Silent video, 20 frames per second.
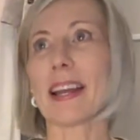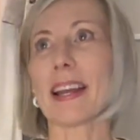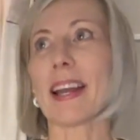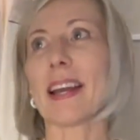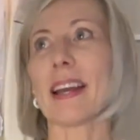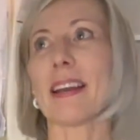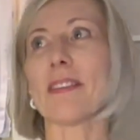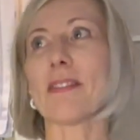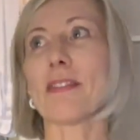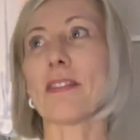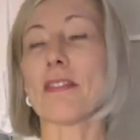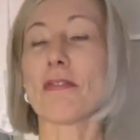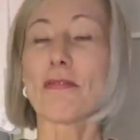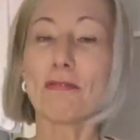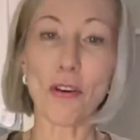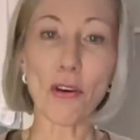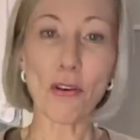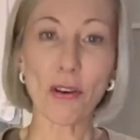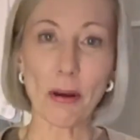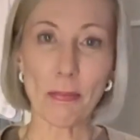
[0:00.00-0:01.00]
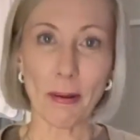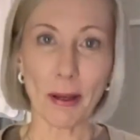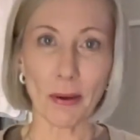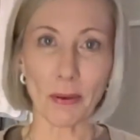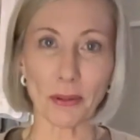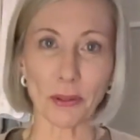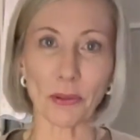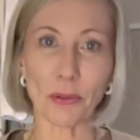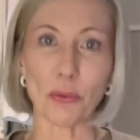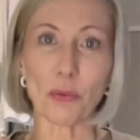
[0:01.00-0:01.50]
I have thought
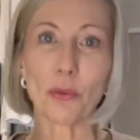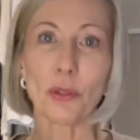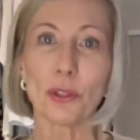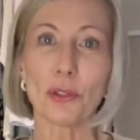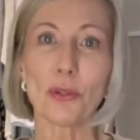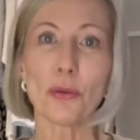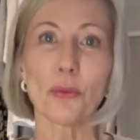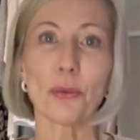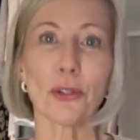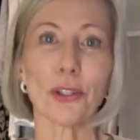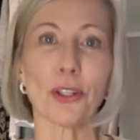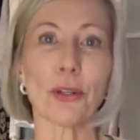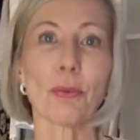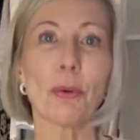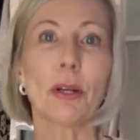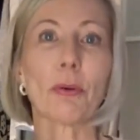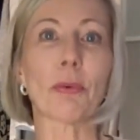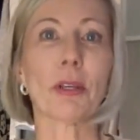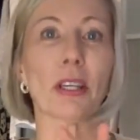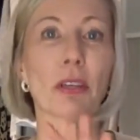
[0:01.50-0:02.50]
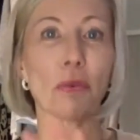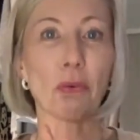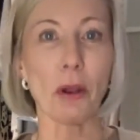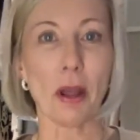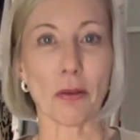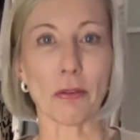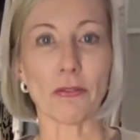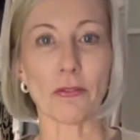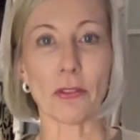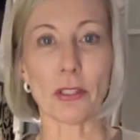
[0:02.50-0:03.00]
about, what to wear when we go
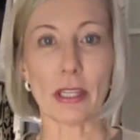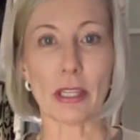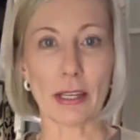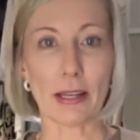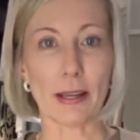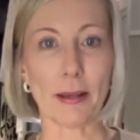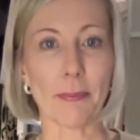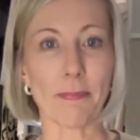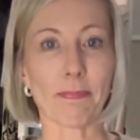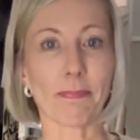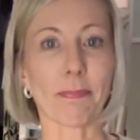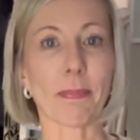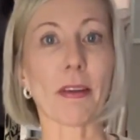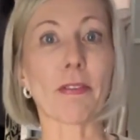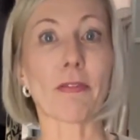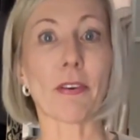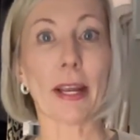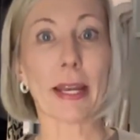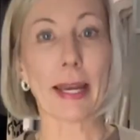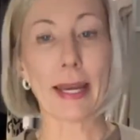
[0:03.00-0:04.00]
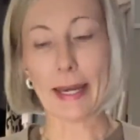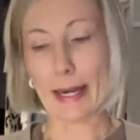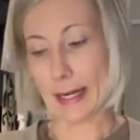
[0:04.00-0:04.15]
out for dinner Friday